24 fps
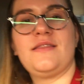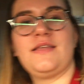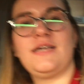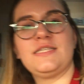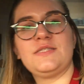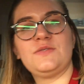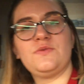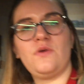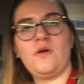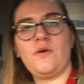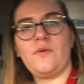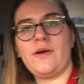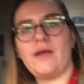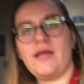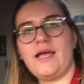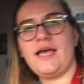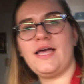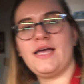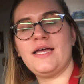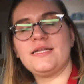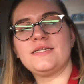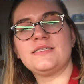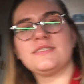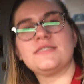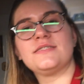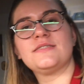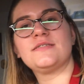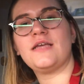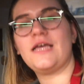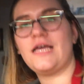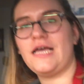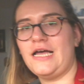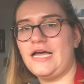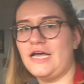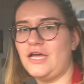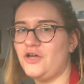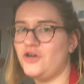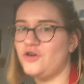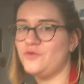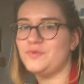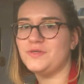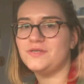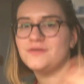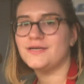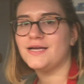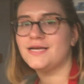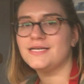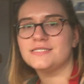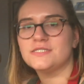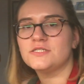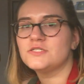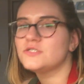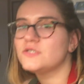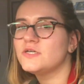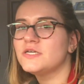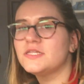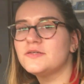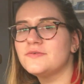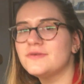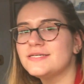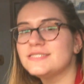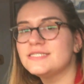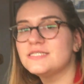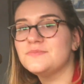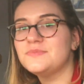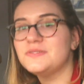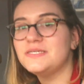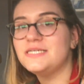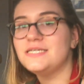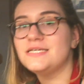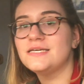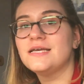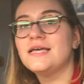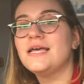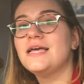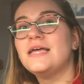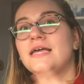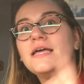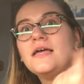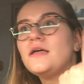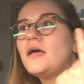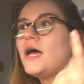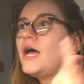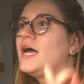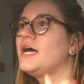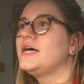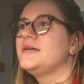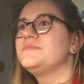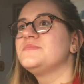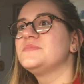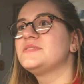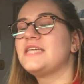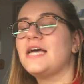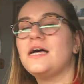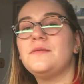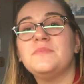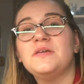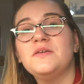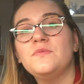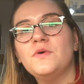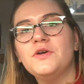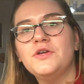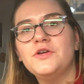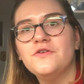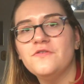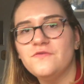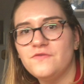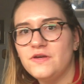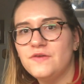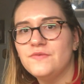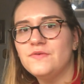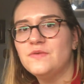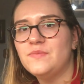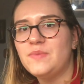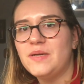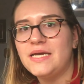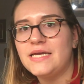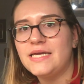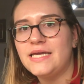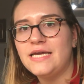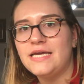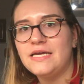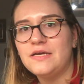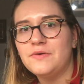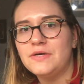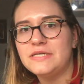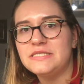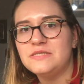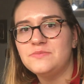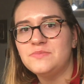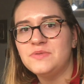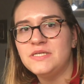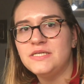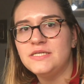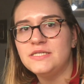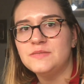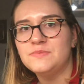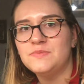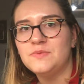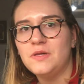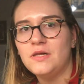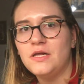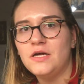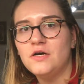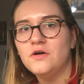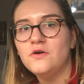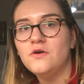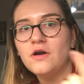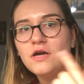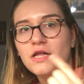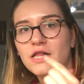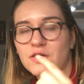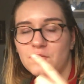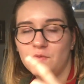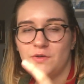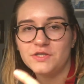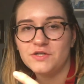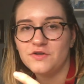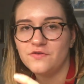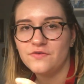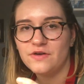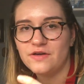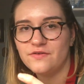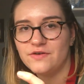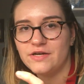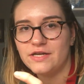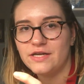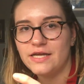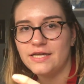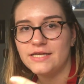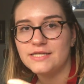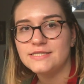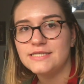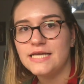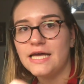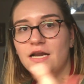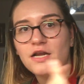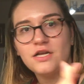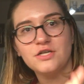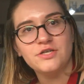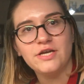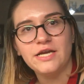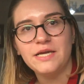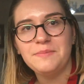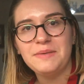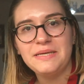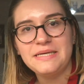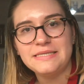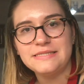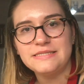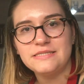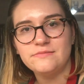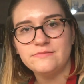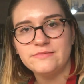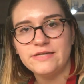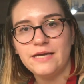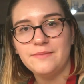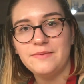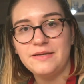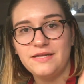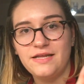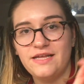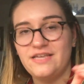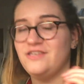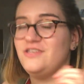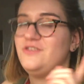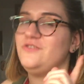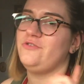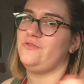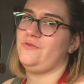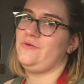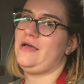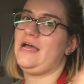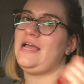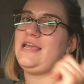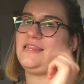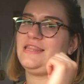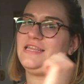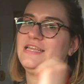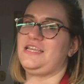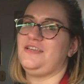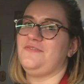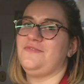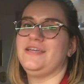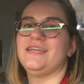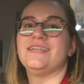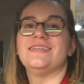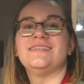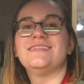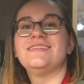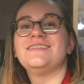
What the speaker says: that's where we're at. I hope you guys enjoy the recipe. Tell me what your favorite pancake recipe is below, or like what your favorite is, and I'll try and make it sometime and let you know what I think of it.